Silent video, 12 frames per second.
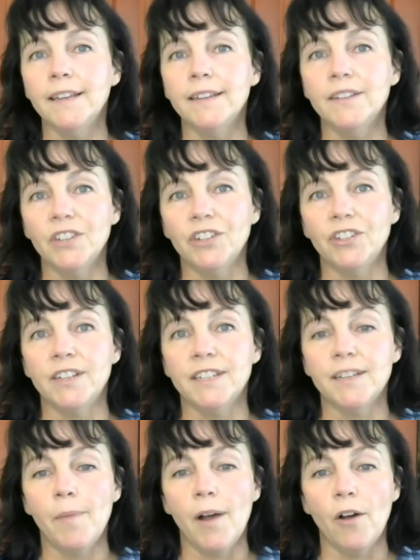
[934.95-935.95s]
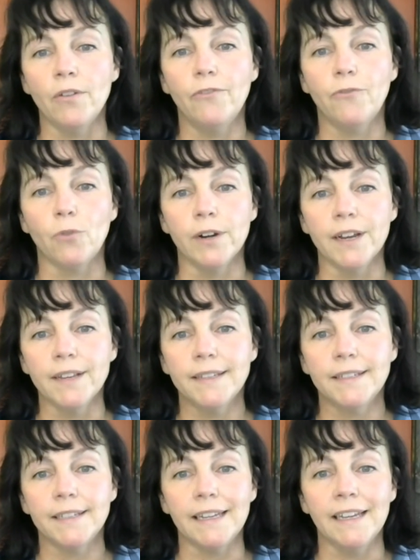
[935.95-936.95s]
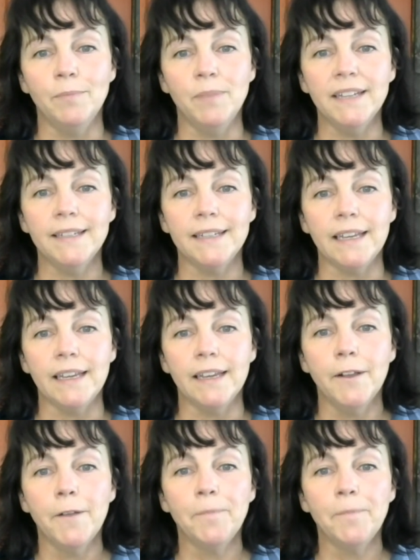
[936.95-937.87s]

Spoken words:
the decisions about forests in BC